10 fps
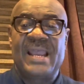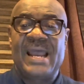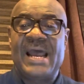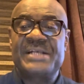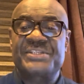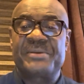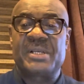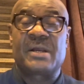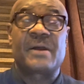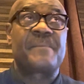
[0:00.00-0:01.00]
has
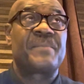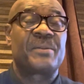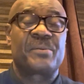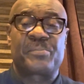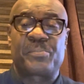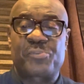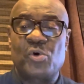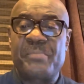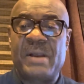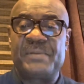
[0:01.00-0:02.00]

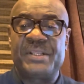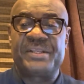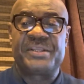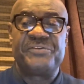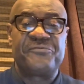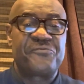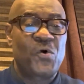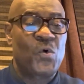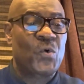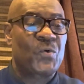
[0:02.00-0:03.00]
probably
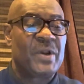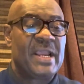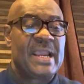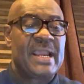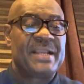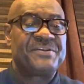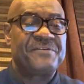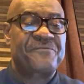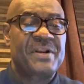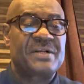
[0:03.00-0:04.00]
invoke a
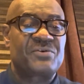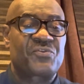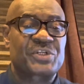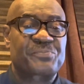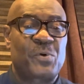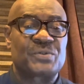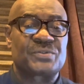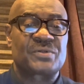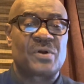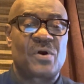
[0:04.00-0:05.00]
different
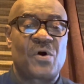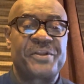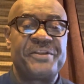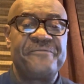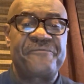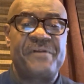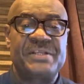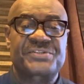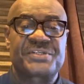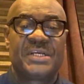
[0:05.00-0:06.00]
response or
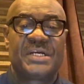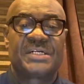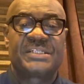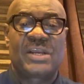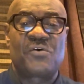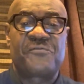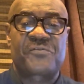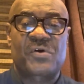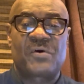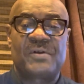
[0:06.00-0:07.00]
influence their
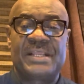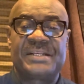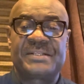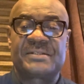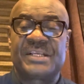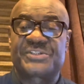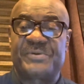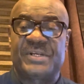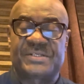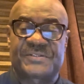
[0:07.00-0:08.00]
overall learning
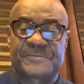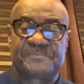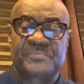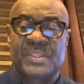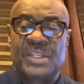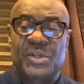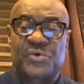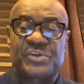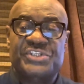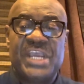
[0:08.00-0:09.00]
experience.
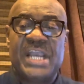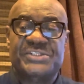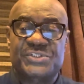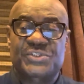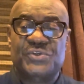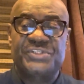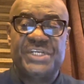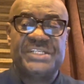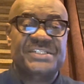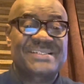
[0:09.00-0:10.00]
Research
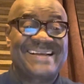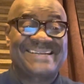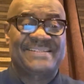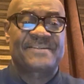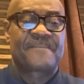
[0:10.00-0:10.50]
suggests that